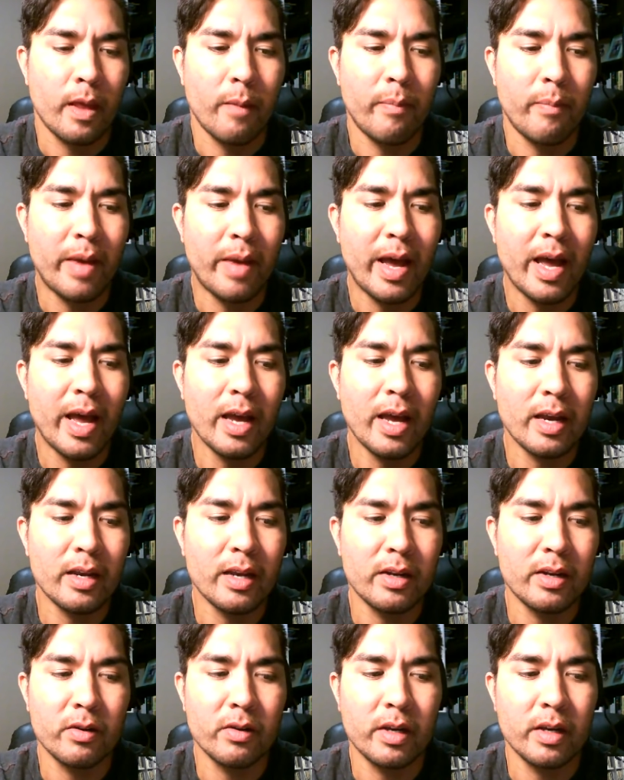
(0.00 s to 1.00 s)
a bag,
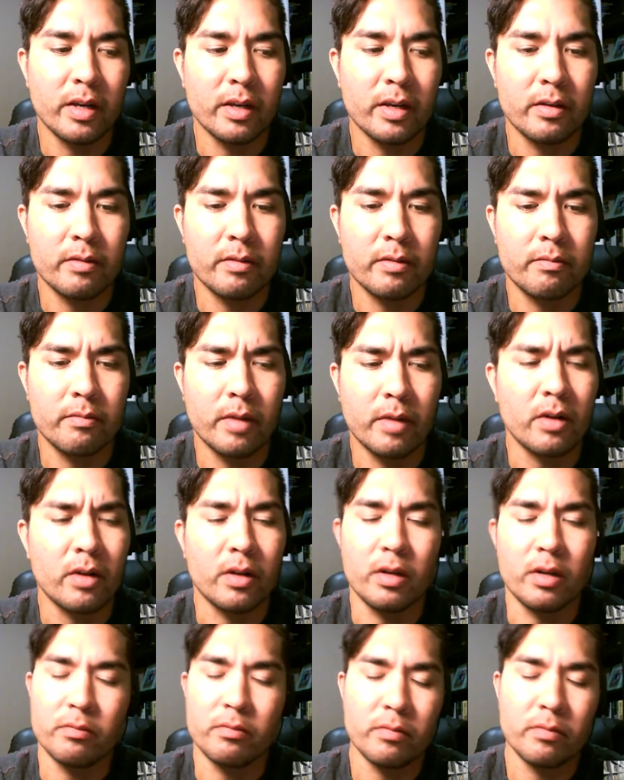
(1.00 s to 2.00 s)
and you're like, I
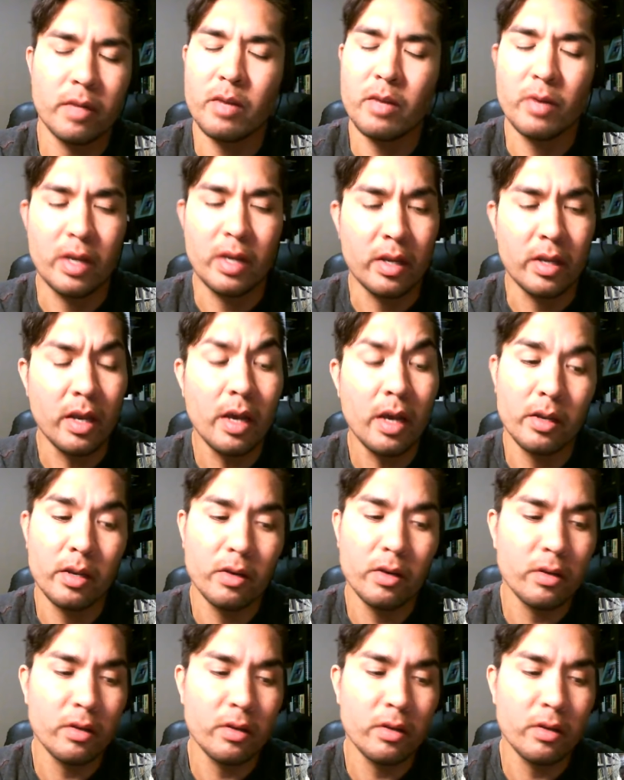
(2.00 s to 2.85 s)
don't know. Anyway, yeah, you,